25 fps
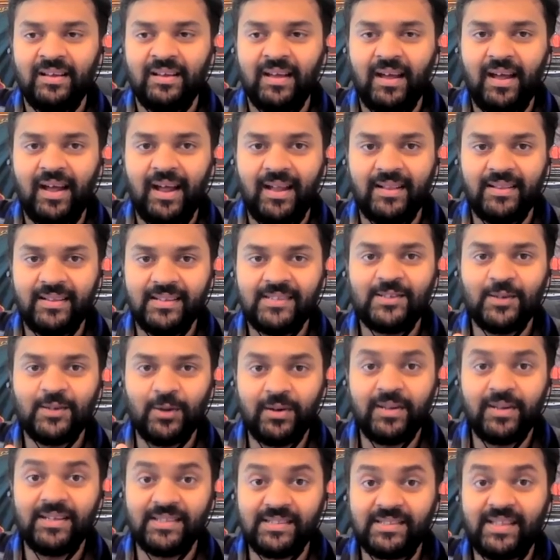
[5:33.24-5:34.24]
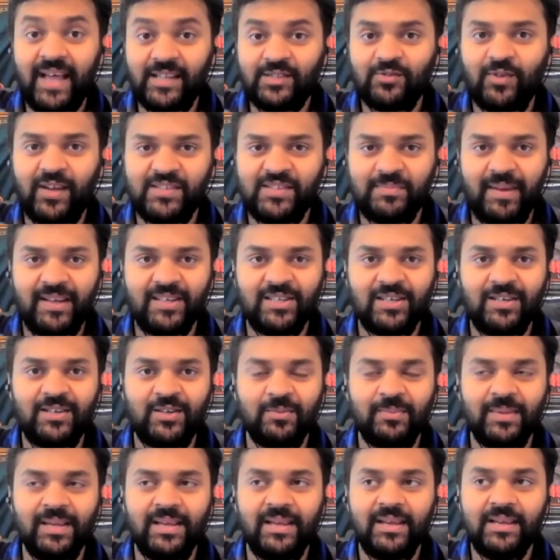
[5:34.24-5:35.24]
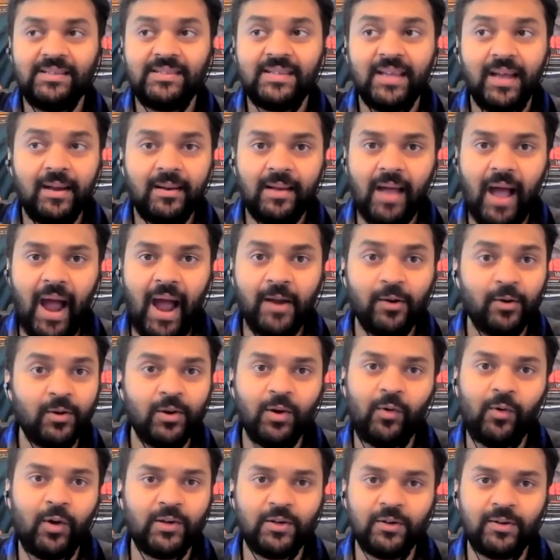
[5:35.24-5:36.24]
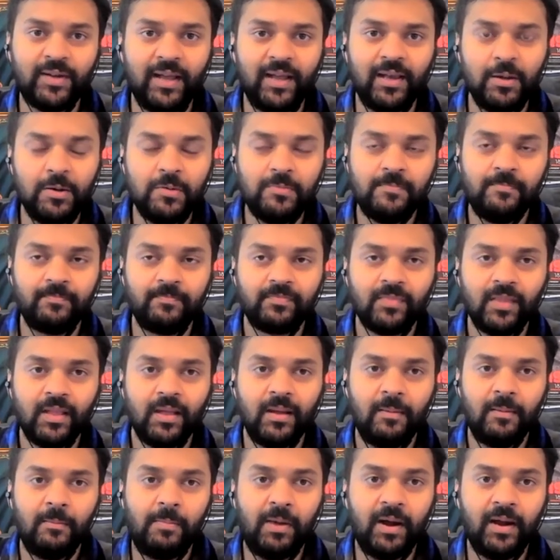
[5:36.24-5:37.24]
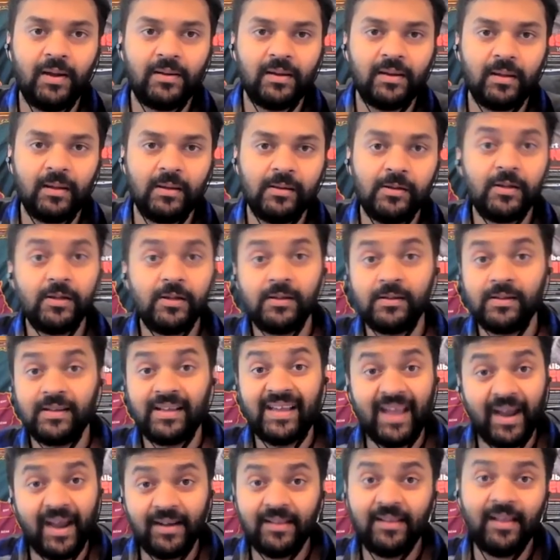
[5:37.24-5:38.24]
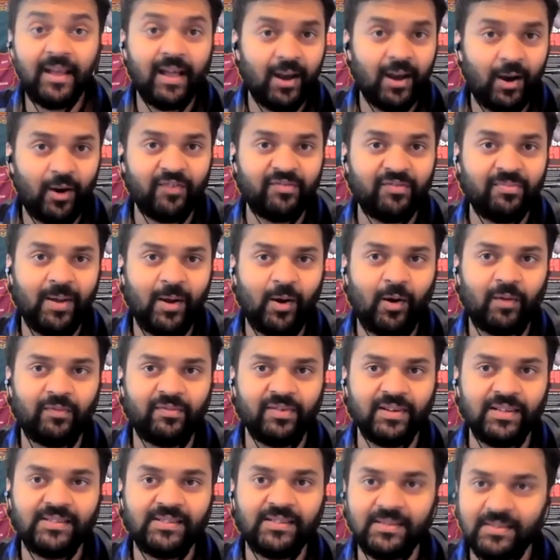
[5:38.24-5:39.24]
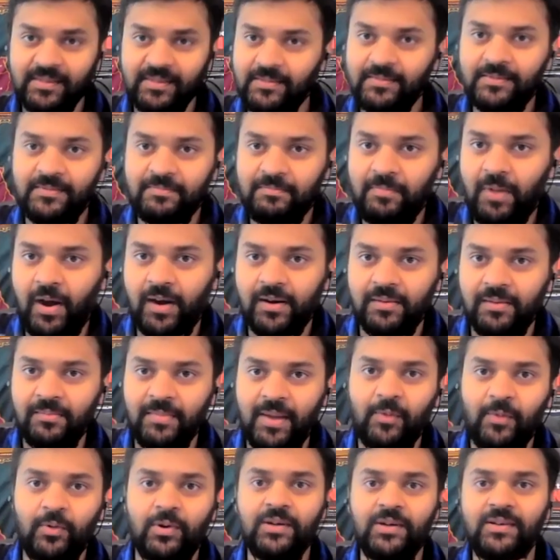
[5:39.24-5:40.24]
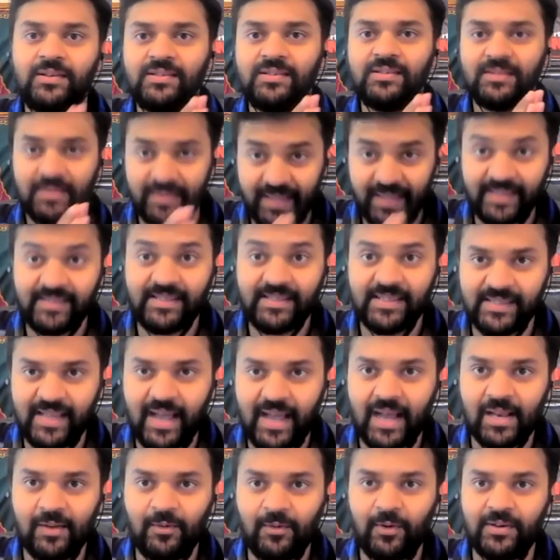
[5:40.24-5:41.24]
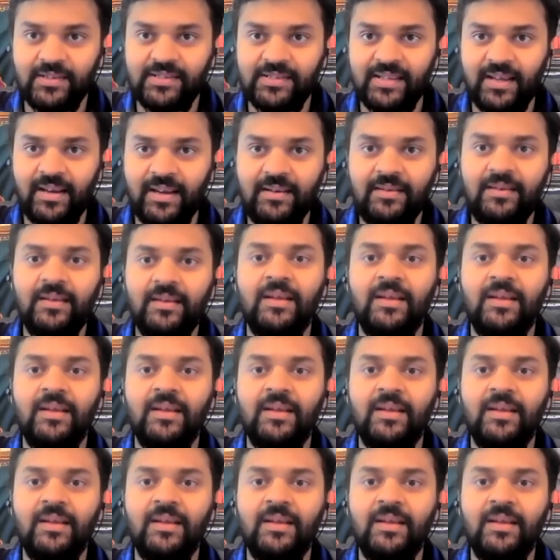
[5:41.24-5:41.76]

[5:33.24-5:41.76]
And this story is, that's why, special to me. He said, I don't know what to tell you, but get the hell out of my office. Pardon my words. That's exactly what he said.